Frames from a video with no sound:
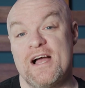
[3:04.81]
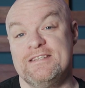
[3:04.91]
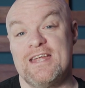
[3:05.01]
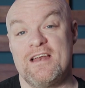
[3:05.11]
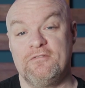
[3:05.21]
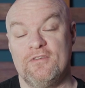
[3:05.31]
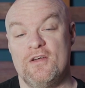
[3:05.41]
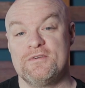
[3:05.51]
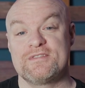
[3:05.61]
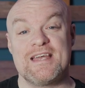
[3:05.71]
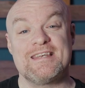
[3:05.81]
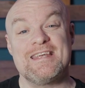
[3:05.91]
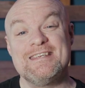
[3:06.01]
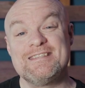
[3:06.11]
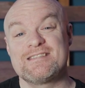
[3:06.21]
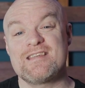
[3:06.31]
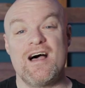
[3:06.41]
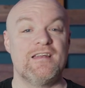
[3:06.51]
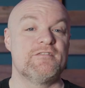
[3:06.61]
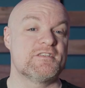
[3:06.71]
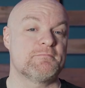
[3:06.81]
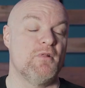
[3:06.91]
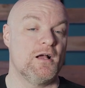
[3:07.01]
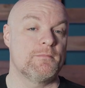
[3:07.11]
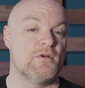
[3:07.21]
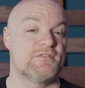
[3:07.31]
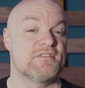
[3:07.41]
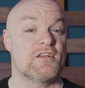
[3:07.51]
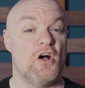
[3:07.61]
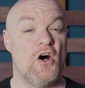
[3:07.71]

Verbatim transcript: BI data flows, and inside of this blog post, it